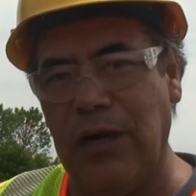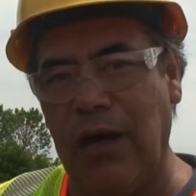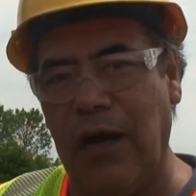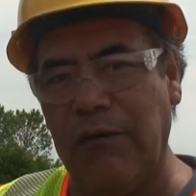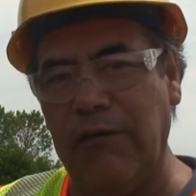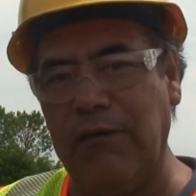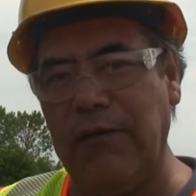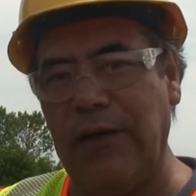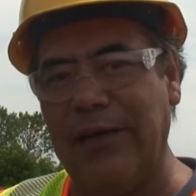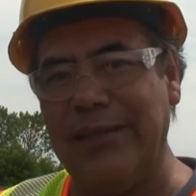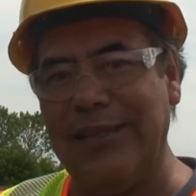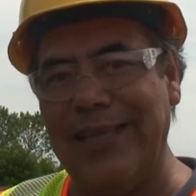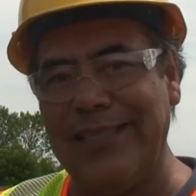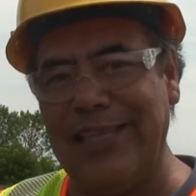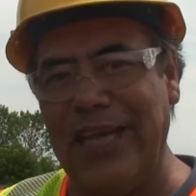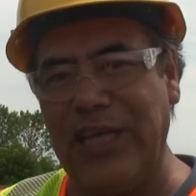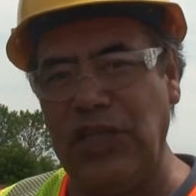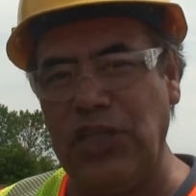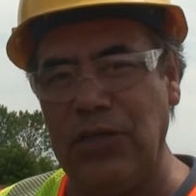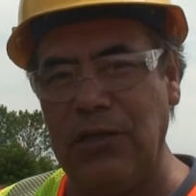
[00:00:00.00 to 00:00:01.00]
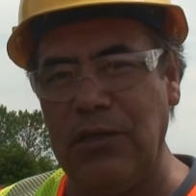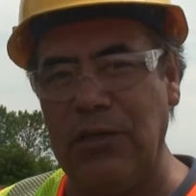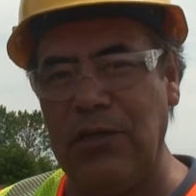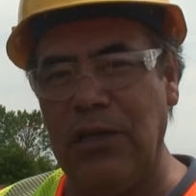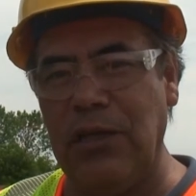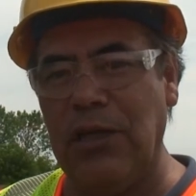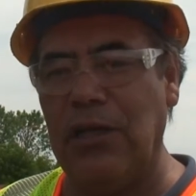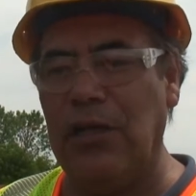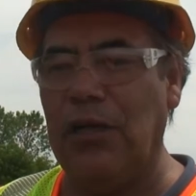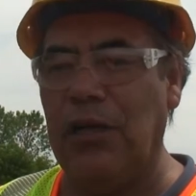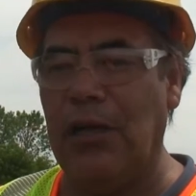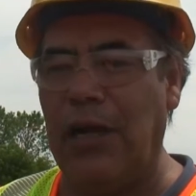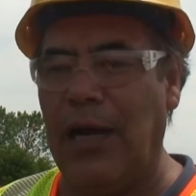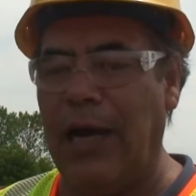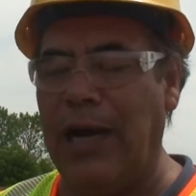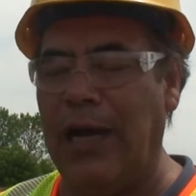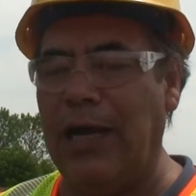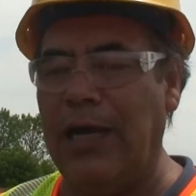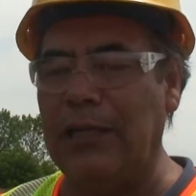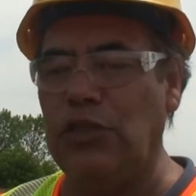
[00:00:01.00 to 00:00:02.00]
of the section
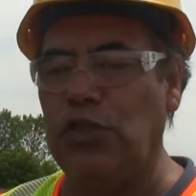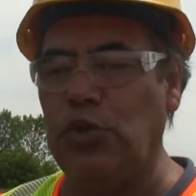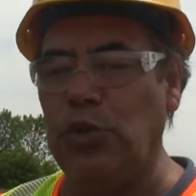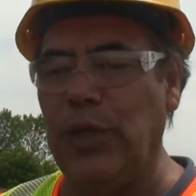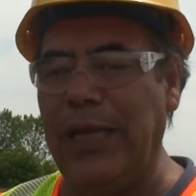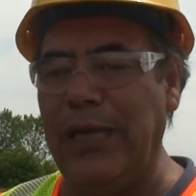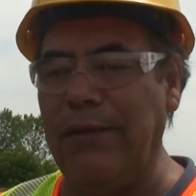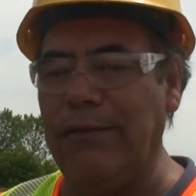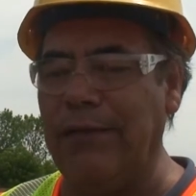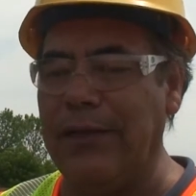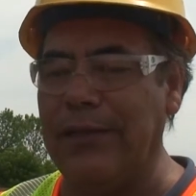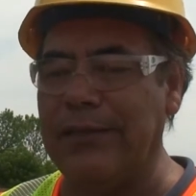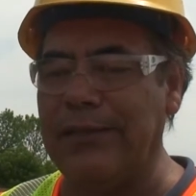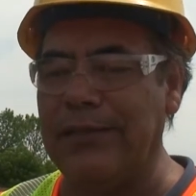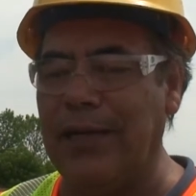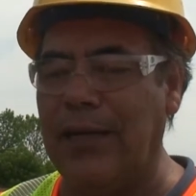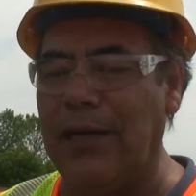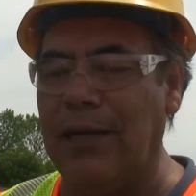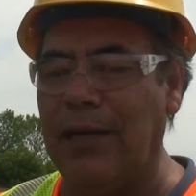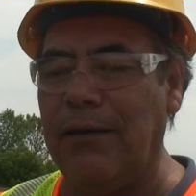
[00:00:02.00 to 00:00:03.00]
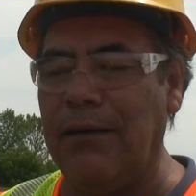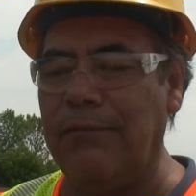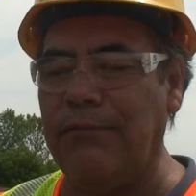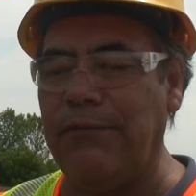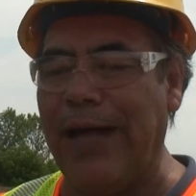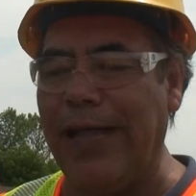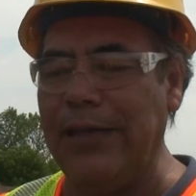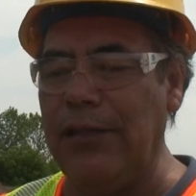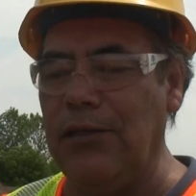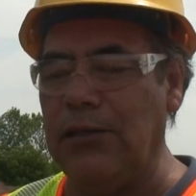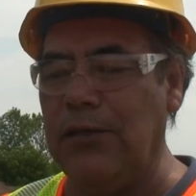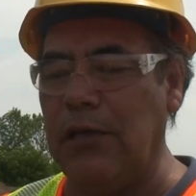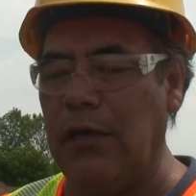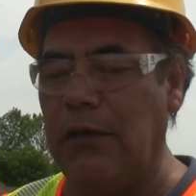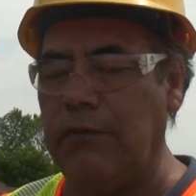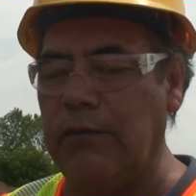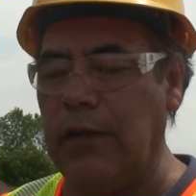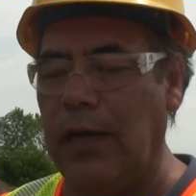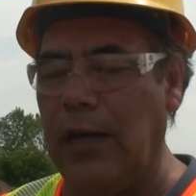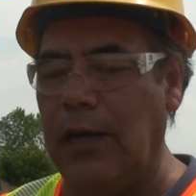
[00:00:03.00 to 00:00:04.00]
to give us values
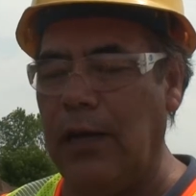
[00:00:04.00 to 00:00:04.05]
of